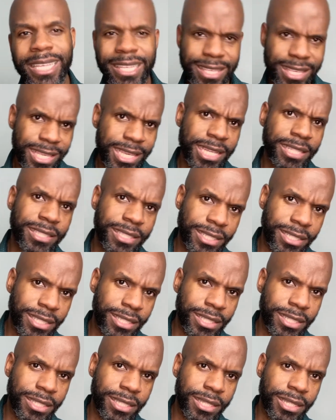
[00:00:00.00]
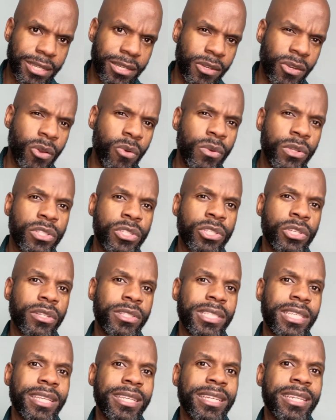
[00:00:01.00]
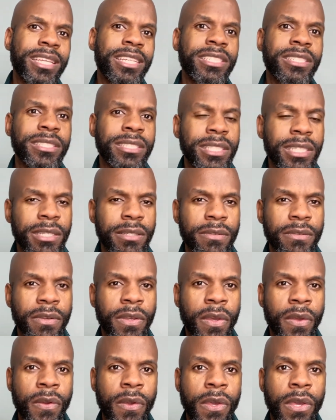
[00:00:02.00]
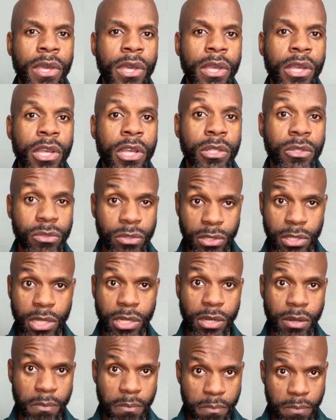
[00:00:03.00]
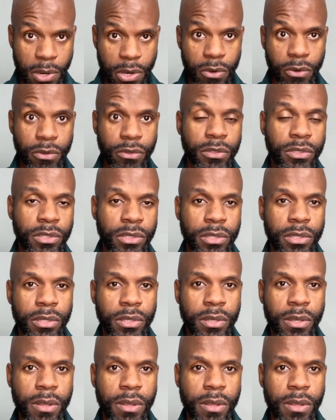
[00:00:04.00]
yes, Noah took the initiative to send the birds,